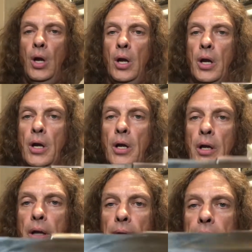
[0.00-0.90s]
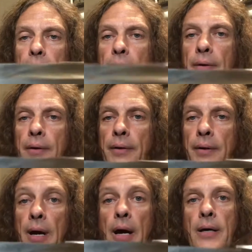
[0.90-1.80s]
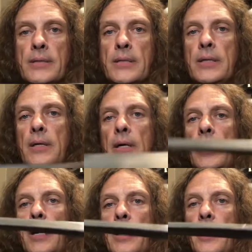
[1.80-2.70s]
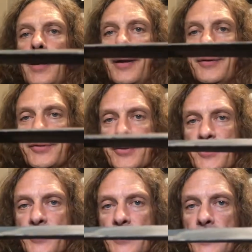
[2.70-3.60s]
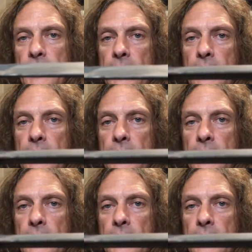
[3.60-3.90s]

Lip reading: And yeah, as you can see,